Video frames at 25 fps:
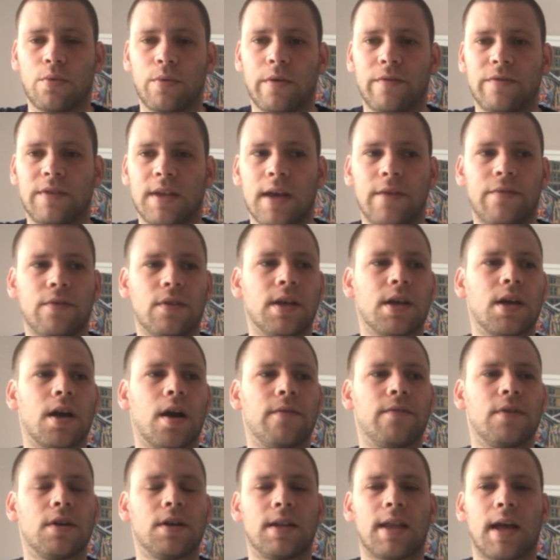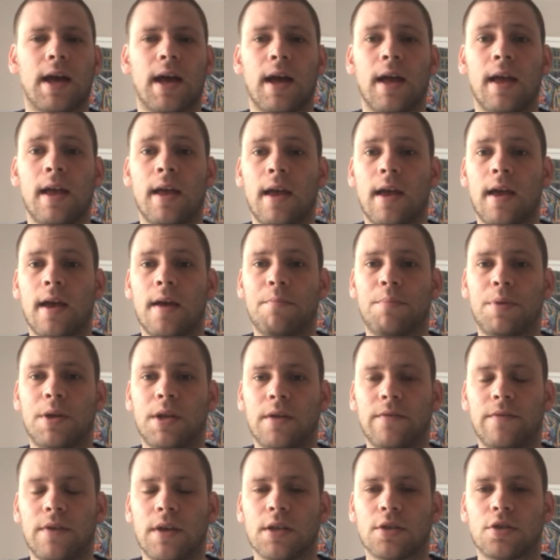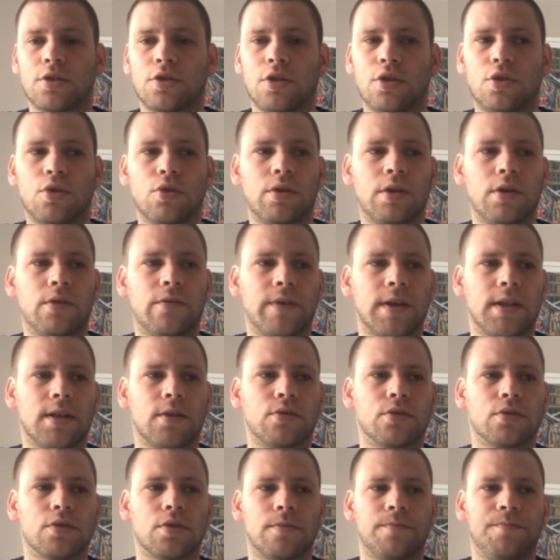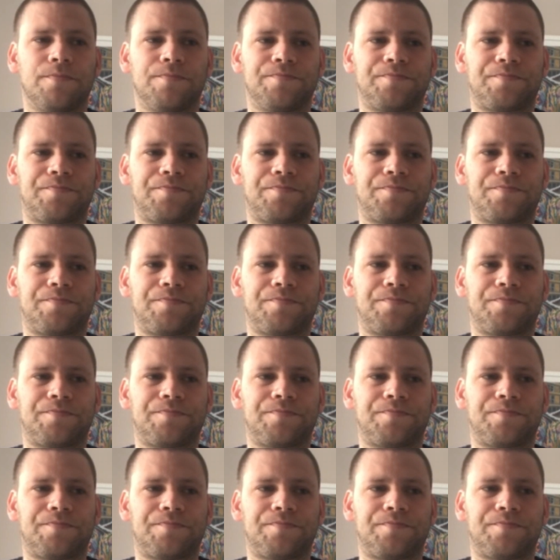We've definitely covered that in previous tutorial videos.